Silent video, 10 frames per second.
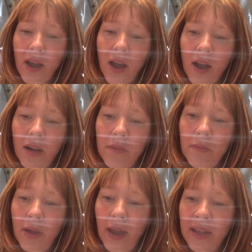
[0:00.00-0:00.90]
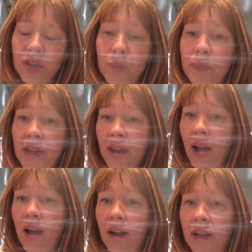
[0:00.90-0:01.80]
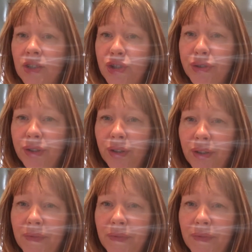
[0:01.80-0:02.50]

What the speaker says: and a big heart too.